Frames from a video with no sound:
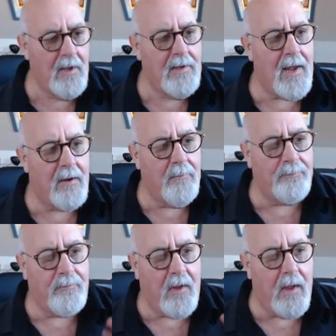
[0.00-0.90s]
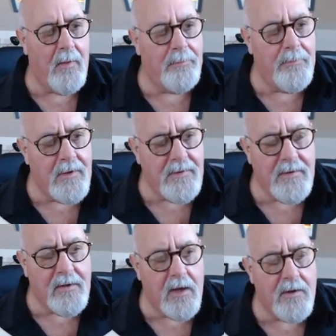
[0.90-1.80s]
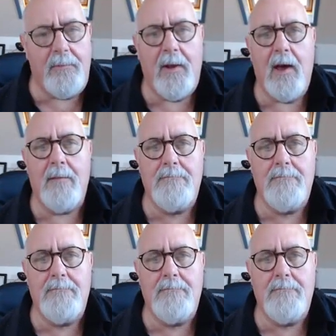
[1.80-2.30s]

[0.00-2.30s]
Now, this is going to be a